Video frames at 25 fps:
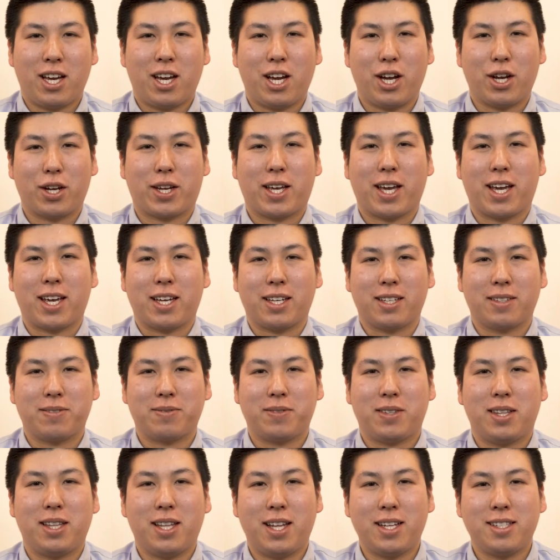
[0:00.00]
Okay,
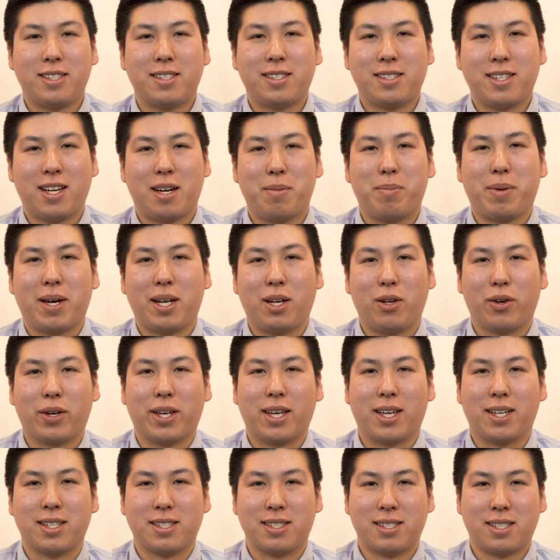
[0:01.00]
let's start by looking
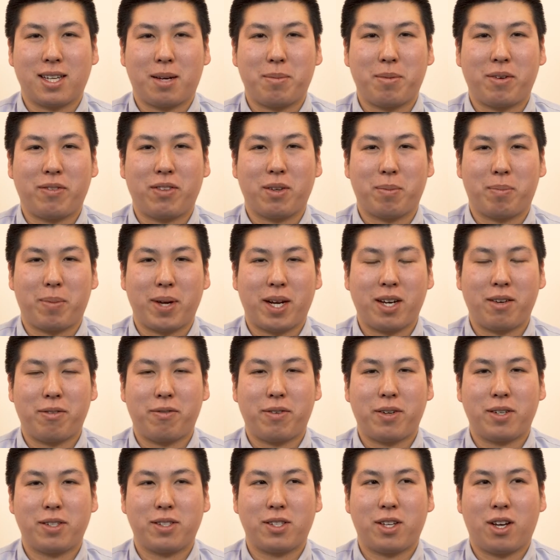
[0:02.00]
at some of the
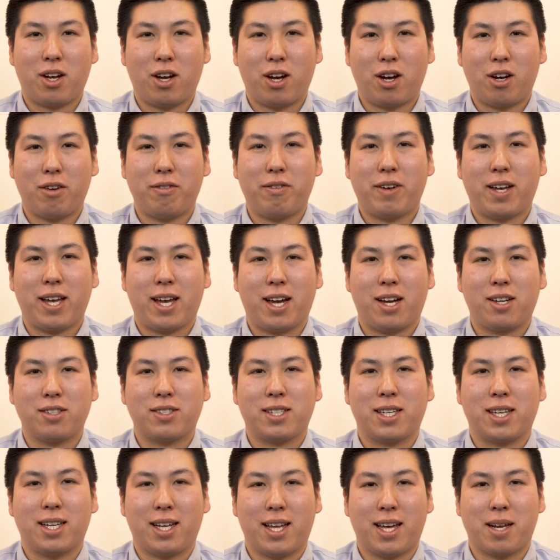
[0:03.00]
benefits of a house
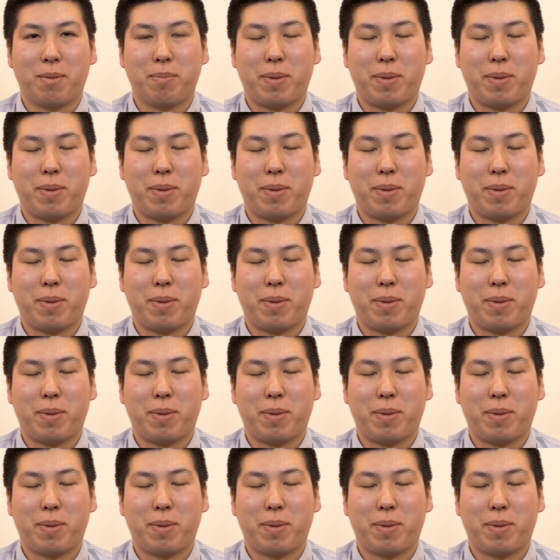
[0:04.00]
and land